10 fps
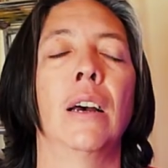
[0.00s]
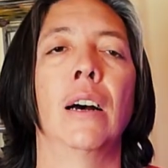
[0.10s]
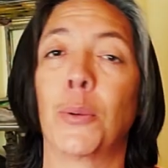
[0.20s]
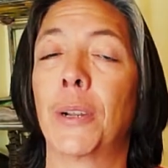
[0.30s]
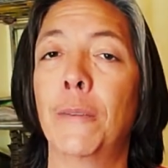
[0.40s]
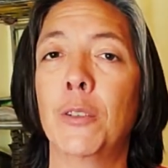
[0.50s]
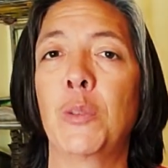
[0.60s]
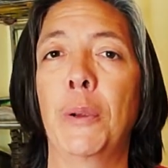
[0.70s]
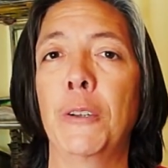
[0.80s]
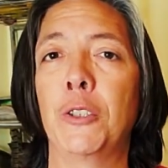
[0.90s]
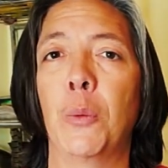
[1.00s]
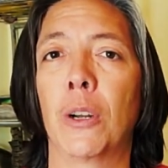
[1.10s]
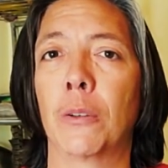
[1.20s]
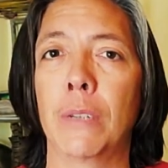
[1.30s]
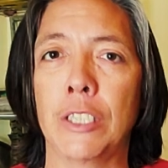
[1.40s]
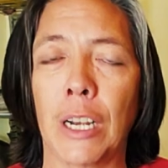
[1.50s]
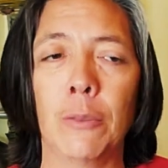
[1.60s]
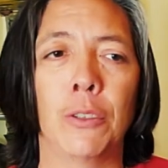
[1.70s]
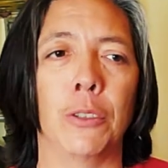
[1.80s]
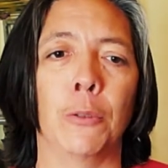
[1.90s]
So whatever spirit you want to reach
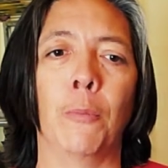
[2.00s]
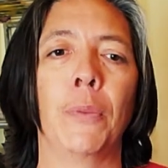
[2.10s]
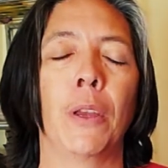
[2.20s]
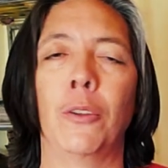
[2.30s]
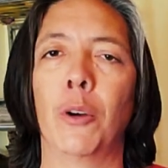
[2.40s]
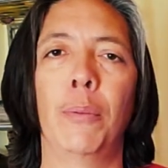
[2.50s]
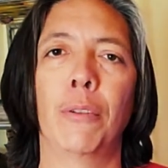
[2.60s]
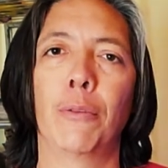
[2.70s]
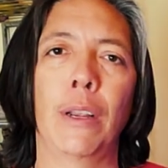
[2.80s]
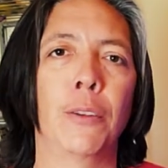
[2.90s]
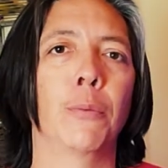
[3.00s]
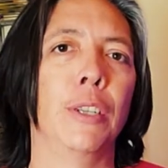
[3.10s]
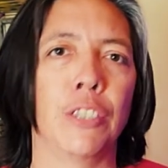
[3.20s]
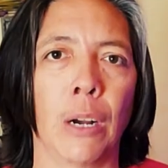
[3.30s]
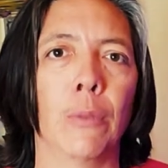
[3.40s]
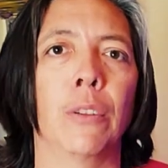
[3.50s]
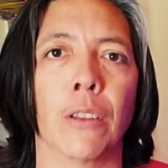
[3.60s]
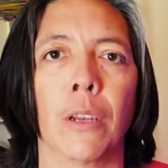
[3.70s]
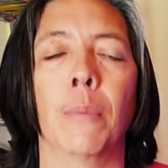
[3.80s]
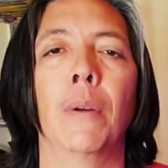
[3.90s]
out to, don't be afraid to reach out to
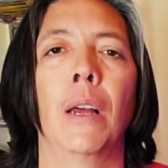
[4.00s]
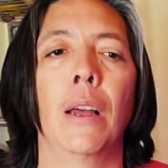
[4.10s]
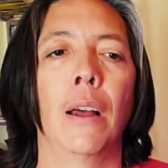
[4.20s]
them.